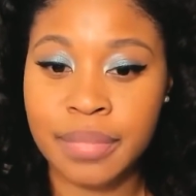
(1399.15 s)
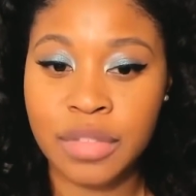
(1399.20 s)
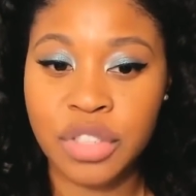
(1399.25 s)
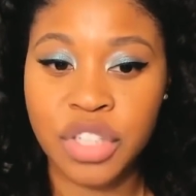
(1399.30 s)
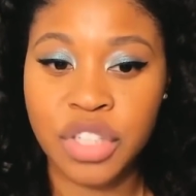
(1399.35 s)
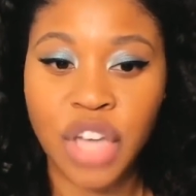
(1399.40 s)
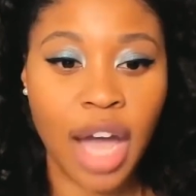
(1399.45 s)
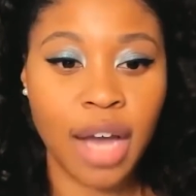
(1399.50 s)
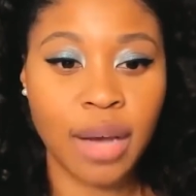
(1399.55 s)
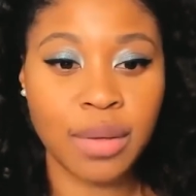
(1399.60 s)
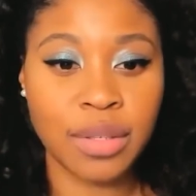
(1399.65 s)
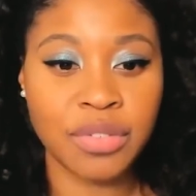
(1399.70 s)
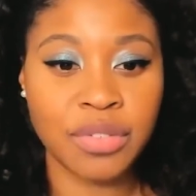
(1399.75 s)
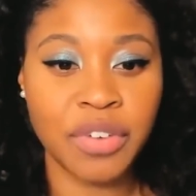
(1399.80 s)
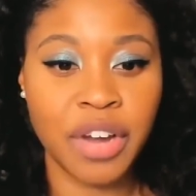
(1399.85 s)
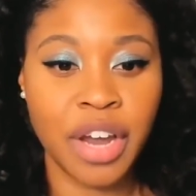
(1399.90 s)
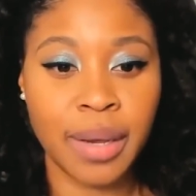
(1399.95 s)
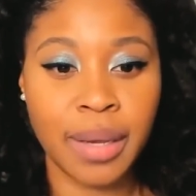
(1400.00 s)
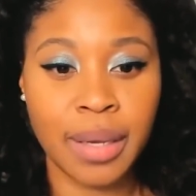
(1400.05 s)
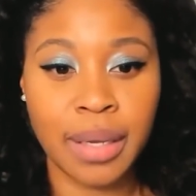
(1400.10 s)
Shaka was
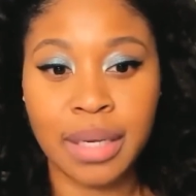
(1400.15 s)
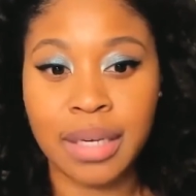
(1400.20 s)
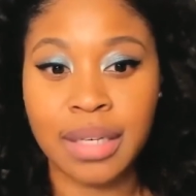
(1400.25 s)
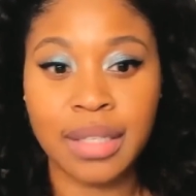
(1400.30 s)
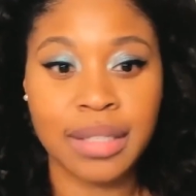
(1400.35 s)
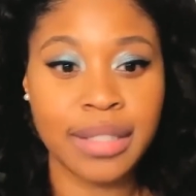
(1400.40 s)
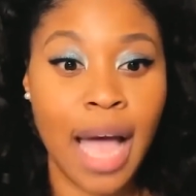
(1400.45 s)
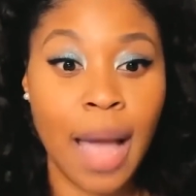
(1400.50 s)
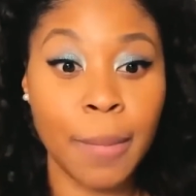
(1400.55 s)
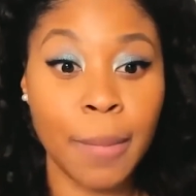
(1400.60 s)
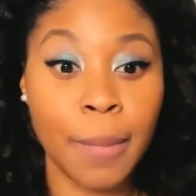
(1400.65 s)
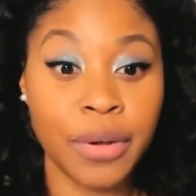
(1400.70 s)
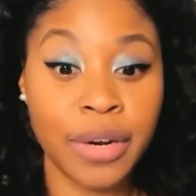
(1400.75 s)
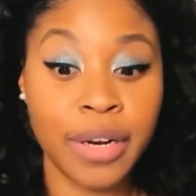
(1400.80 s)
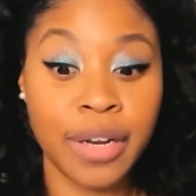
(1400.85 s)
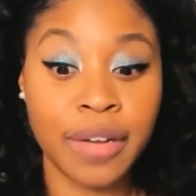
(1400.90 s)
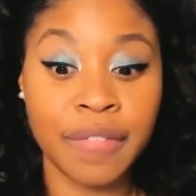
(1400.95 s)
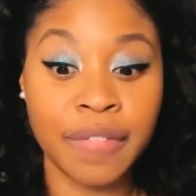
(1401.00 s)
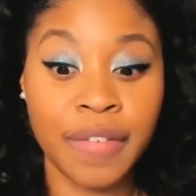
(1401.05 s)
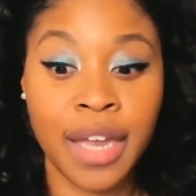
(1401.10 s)
very
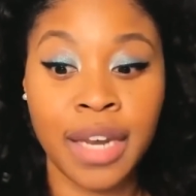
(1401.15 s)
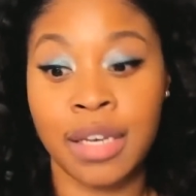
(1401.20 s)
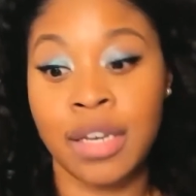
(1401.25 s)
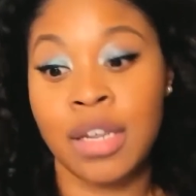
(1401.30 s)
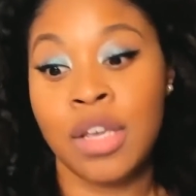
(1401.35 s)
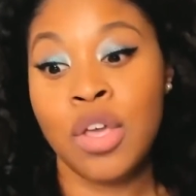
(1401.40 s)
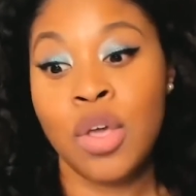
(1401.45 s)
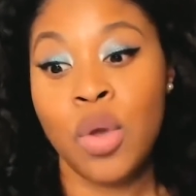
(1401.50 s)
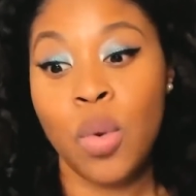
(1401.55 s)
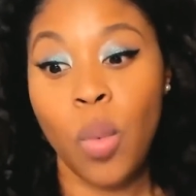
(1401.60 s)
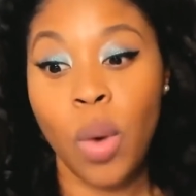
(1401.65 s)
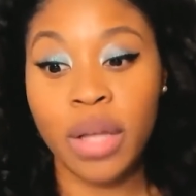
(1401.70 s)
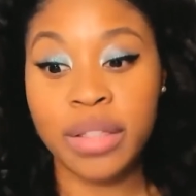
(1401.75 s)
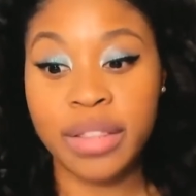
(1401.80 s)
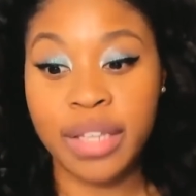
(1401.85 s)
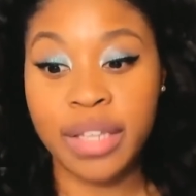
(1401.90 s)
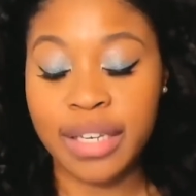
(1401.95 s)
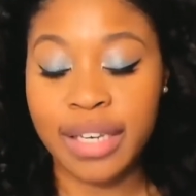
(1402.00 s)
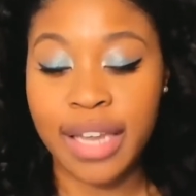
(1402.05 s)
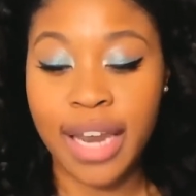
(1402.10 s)
collaborative. And one
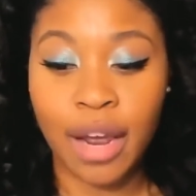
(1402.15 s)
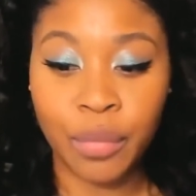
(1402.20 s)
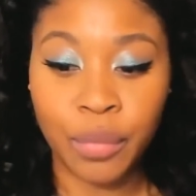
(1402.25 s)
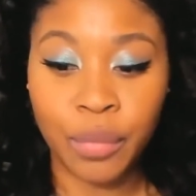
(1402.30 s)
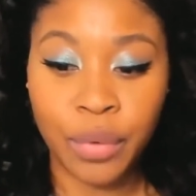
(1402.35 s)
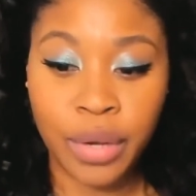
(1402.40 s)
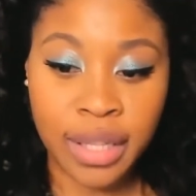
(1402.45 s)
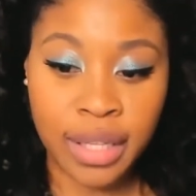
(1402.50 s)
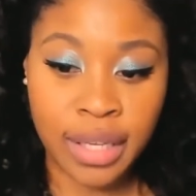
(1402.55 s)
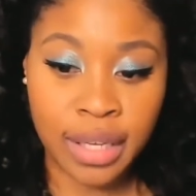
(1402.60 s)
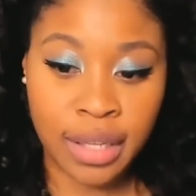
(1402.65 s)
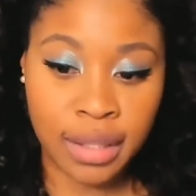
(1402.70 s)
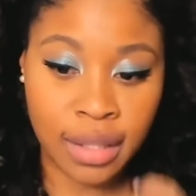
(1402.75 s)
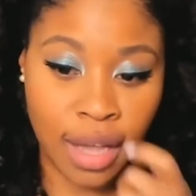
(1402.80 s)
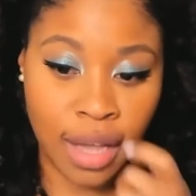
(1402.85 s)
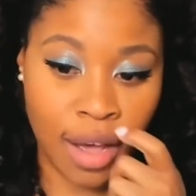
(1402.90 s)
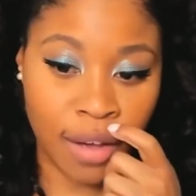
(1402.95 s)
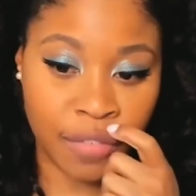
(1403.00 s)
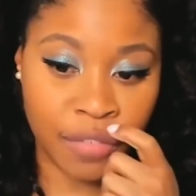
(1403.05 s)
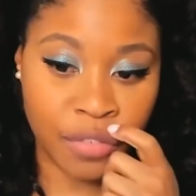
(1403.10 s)
thing that I really
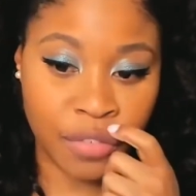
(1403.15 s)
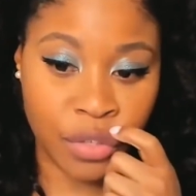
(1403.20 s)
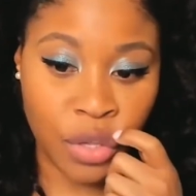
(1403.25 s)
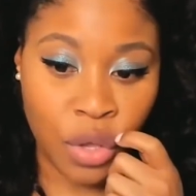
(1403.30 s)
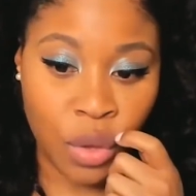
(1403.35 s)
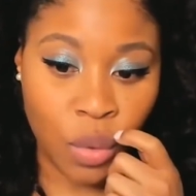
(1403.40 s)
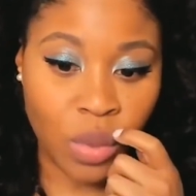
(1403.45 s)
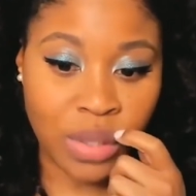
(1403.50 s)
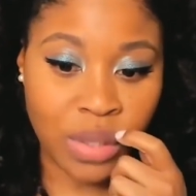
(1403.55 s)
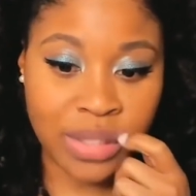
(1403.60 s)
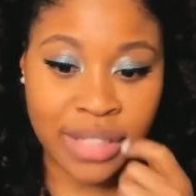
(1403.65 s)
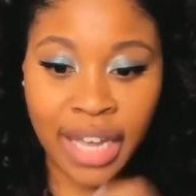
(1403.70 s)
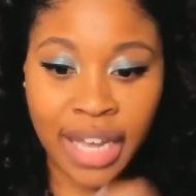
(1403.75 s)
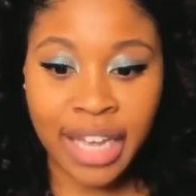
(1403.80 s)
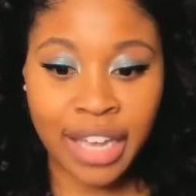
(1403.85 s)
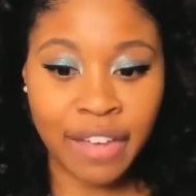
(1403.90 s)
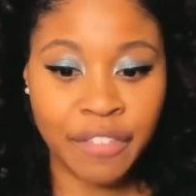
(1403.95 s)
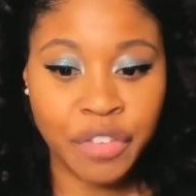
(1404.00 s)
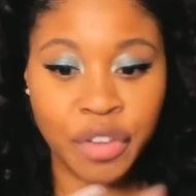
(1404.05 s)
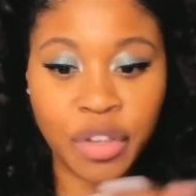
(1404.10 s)
loved was,
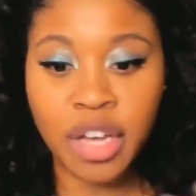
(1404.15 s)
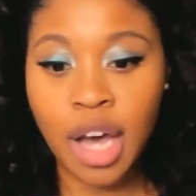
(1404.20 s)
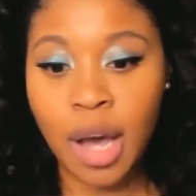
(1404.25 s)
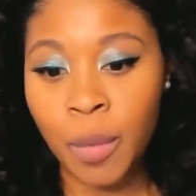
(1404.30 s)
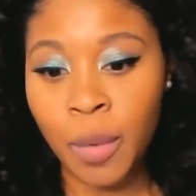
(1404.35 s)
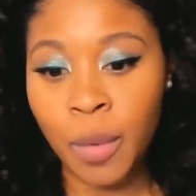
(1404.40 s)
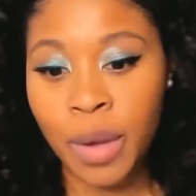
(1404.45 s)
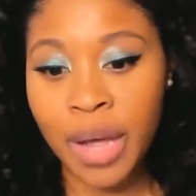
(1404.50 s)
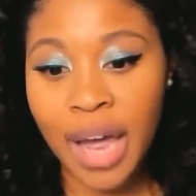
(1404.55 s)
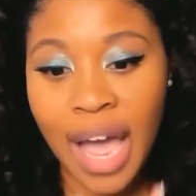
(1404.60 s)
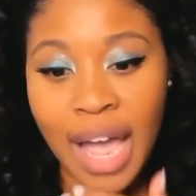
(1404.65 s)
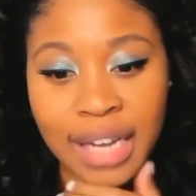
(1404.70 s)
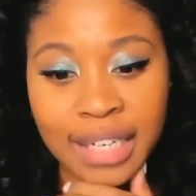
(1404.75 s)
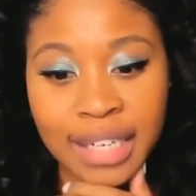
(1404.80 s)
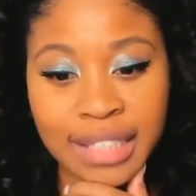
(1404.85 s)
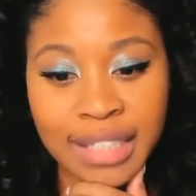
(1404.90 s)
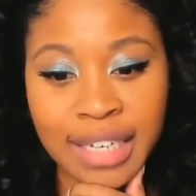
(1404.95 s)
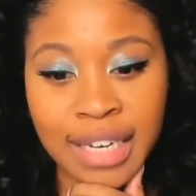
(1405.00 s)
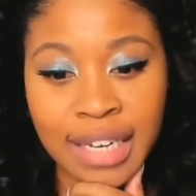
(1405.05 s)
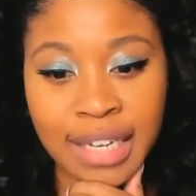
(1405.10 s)
like, if you come with
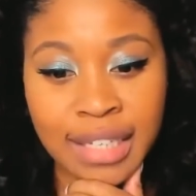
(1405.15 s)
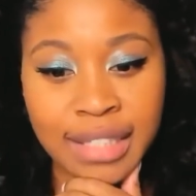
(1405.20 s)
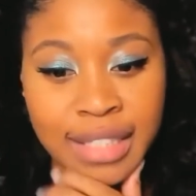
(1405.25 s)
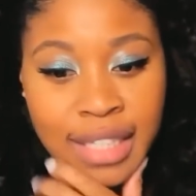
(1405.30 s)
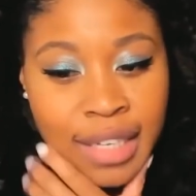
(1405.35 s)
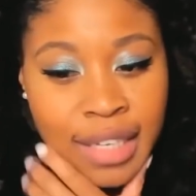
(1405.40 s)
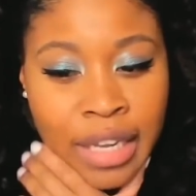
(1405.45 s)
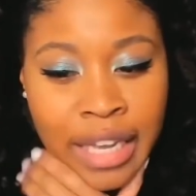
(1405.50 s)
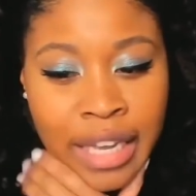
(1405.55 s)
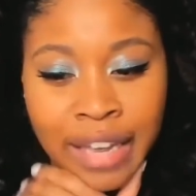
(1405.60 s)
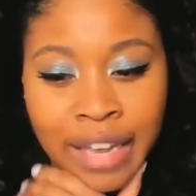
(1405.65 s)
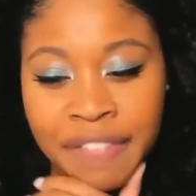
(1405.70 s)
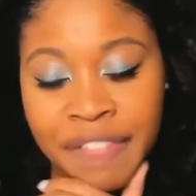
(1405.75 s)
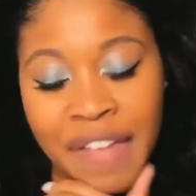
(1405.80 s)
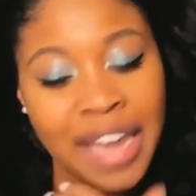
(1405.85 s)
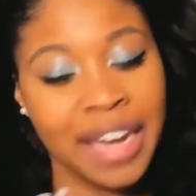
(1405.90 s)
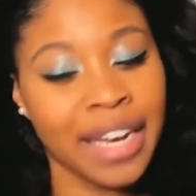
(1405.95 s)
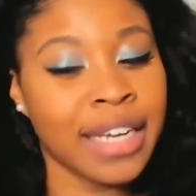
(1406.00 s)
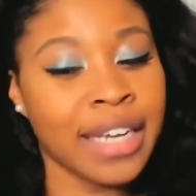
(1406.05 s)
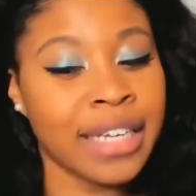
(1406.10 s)
ideas, he
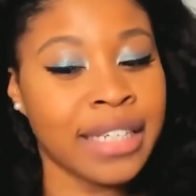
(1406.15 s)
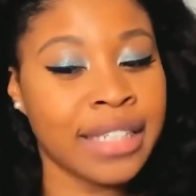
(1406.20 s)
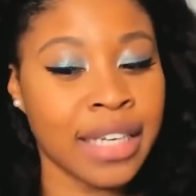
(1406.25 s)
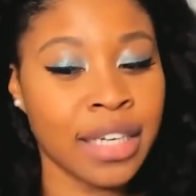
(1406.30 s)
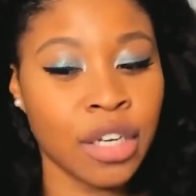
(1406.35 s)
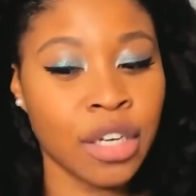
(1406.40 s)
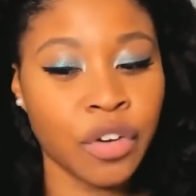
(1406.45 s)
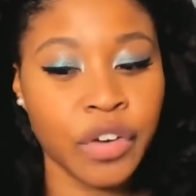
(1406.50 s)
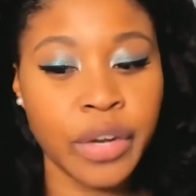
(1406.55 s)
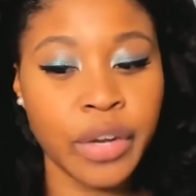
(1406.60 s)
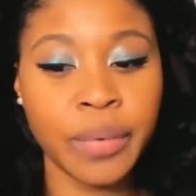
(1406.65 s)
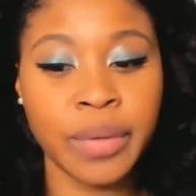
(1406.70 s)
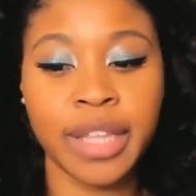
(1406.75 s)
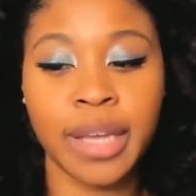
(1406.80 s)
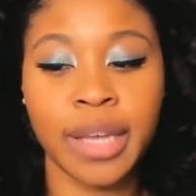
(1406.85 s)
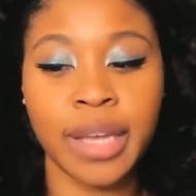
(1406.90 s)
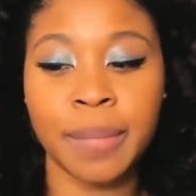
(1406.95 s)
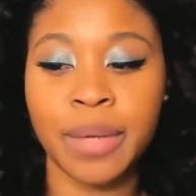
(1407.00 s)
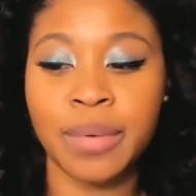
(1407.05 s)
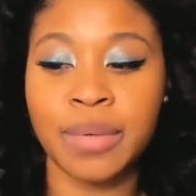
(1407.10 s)
didn't agree with
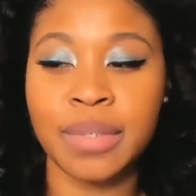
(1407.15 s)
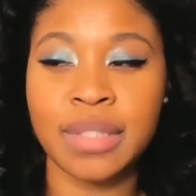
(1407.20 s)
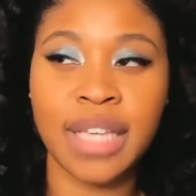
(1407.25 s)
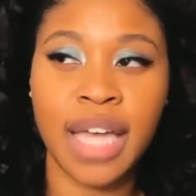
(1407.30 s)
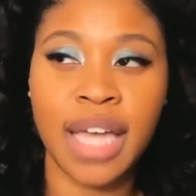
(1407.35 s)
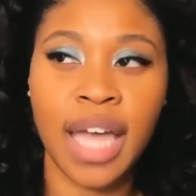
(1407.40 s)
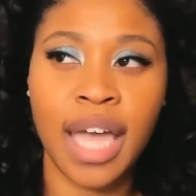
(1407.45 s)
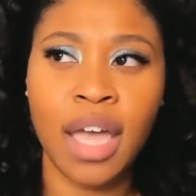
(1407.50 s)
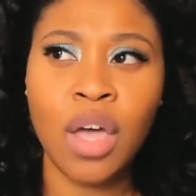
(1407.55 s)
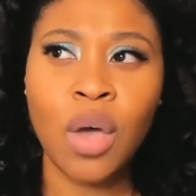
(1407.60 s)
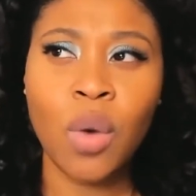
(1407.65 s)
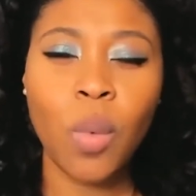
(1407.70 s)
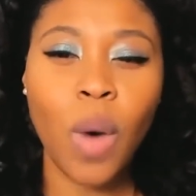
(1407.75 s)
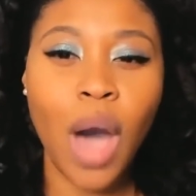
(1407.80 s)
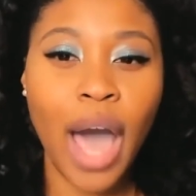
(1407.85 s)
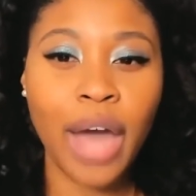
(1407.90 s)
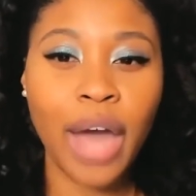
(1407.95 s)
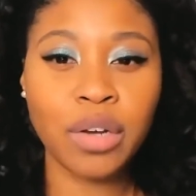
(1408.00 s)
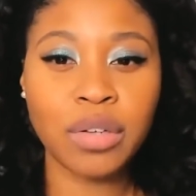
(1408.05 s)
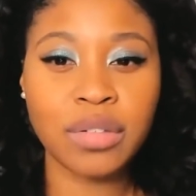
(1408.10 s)
them, he would say,
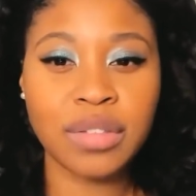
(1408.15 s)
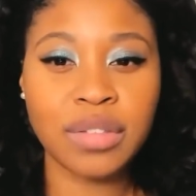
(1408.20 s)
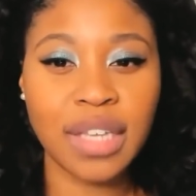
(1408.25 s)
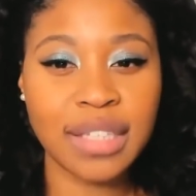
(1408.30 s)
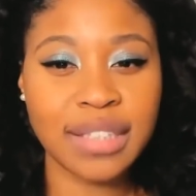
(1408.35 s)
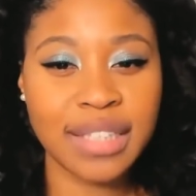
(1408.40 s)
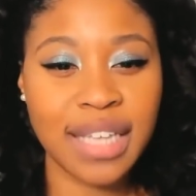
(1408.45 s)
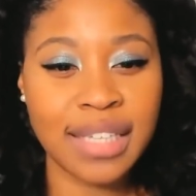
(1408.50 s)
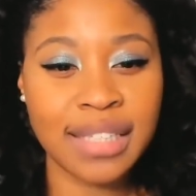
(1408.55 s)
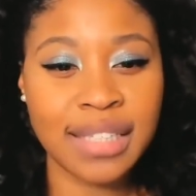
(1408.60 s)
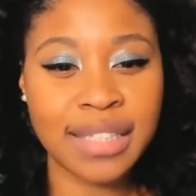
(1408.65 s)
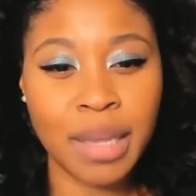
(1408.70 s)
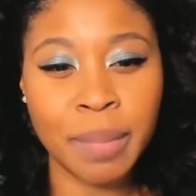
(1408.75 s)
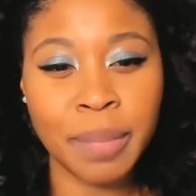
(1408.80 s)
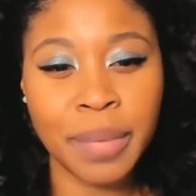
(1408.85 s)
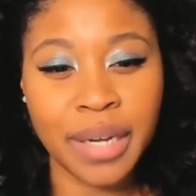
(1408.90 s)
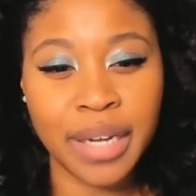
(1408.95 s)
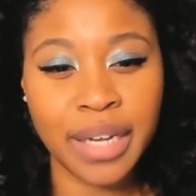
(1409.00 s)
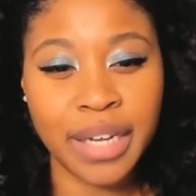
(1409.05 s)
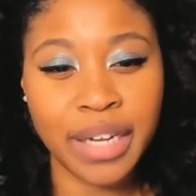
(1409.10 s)
well, I don't think that's
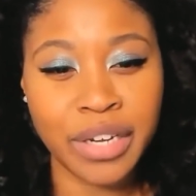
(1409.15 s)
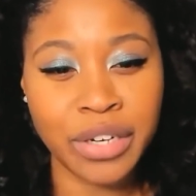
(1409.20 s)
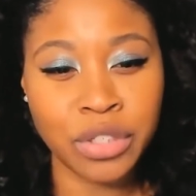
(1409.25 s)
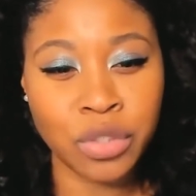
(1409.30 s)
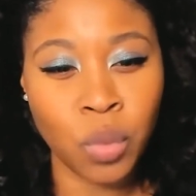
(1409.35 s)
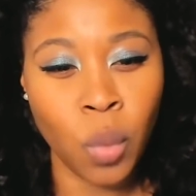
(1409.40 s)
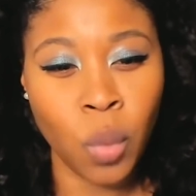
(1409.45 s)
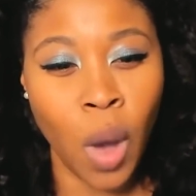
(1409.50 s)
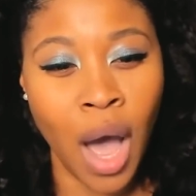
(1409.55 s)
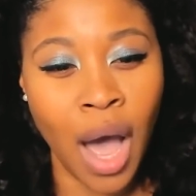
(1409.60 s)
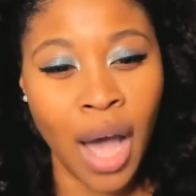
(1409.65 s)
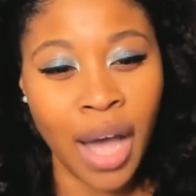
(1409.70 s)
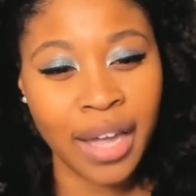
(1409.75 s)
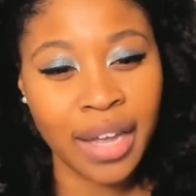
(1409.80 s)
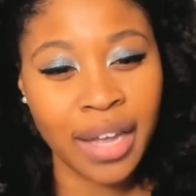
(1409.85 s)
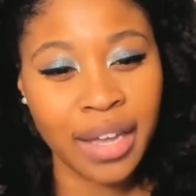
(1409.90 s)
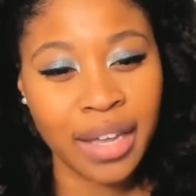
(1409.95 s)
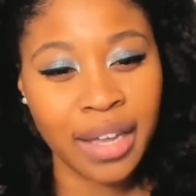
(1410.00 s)
it, but here's why.